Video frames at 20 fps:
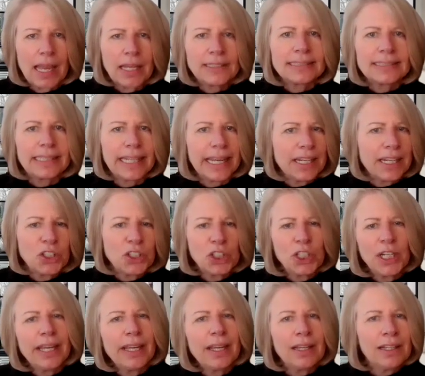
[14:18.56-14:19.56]

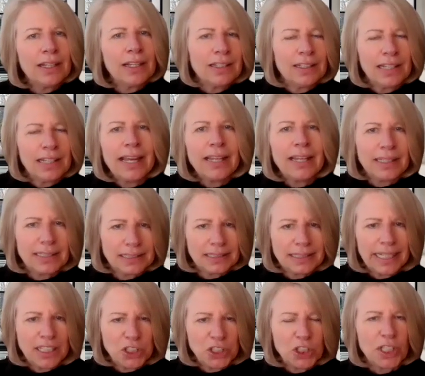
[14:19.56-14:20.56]
Staging and the
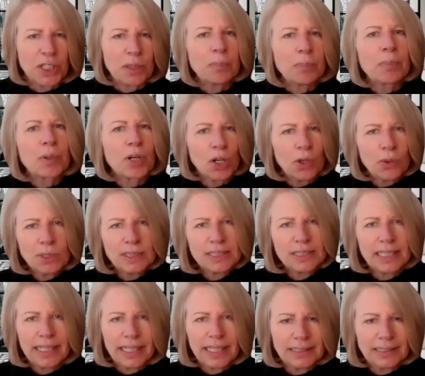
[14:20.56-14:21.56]
staging
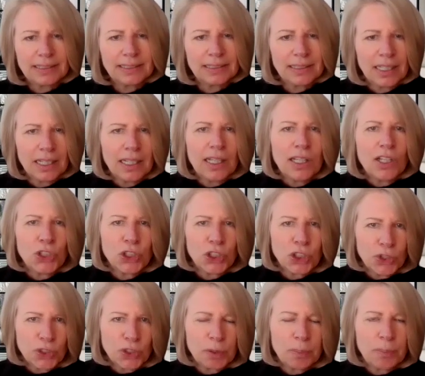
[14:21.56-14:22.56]
process
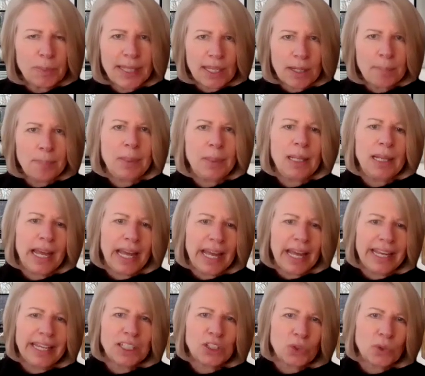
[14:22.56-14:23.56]
should be
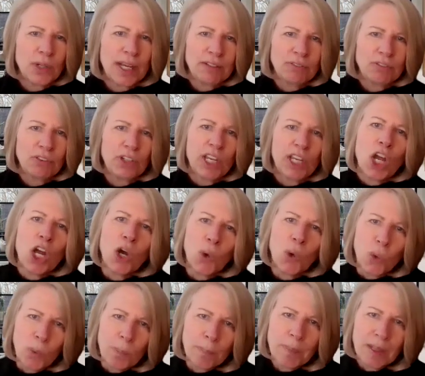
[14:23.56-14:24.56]
applied to every
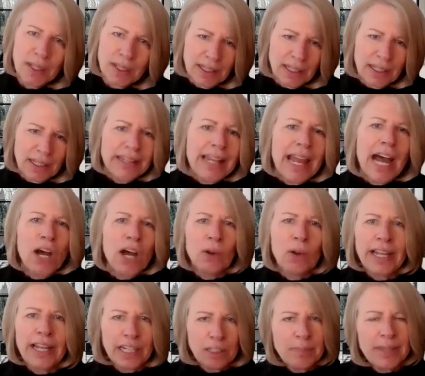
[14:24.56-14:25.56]
home. Now,
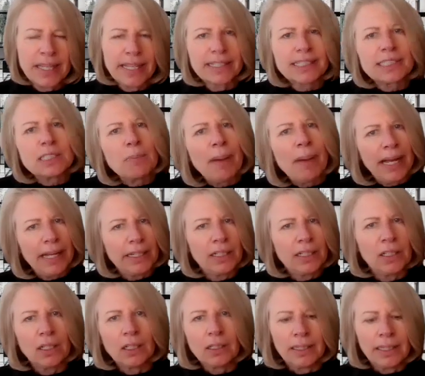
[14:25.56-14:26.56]
let me
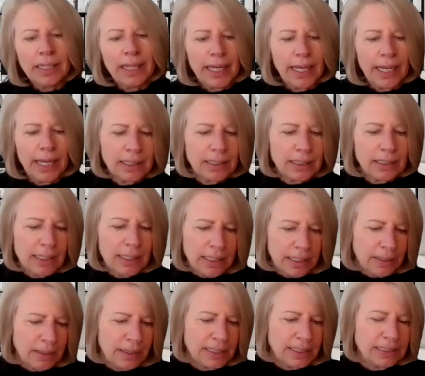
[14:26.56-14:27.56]
expand on that.
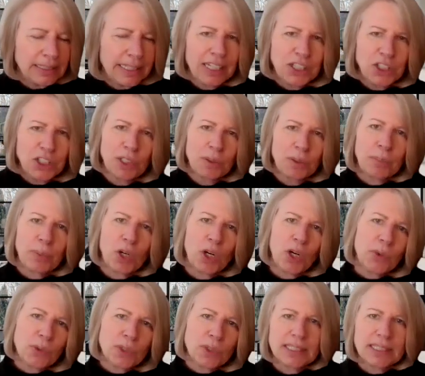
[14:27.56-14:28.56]
The staging
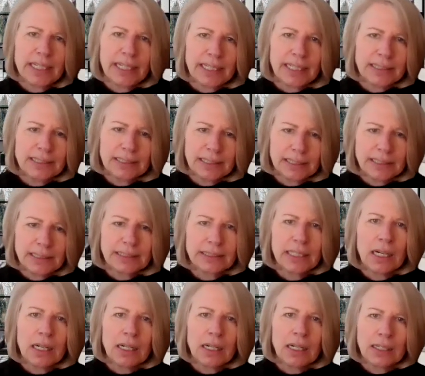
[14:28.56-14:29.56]
process
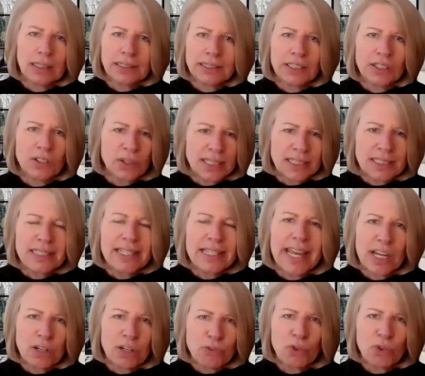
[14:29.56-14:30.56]
starts, is
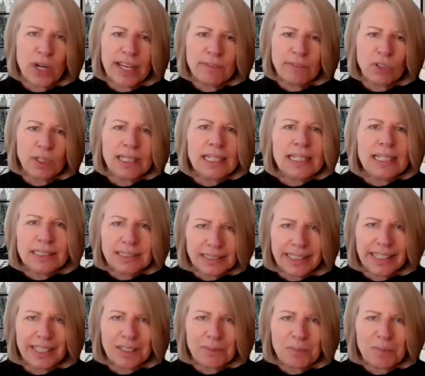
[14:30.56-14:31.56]
there for every
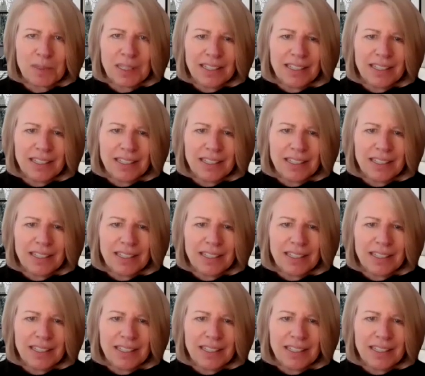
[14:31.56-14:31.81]
listing.